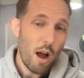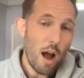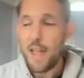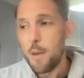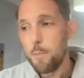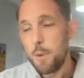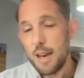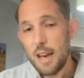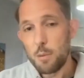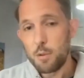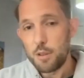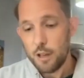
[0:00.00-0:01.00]
and then being
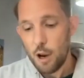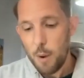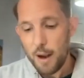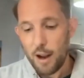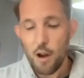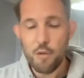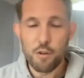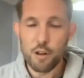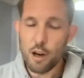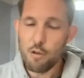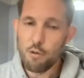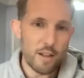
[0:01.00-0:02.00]
able to go back over
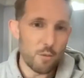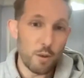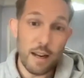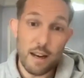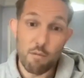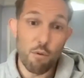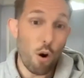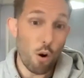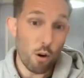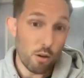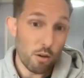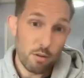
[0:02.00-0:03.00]
and go, where did we get it
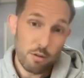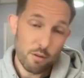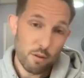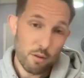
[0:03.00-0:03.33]
wrong?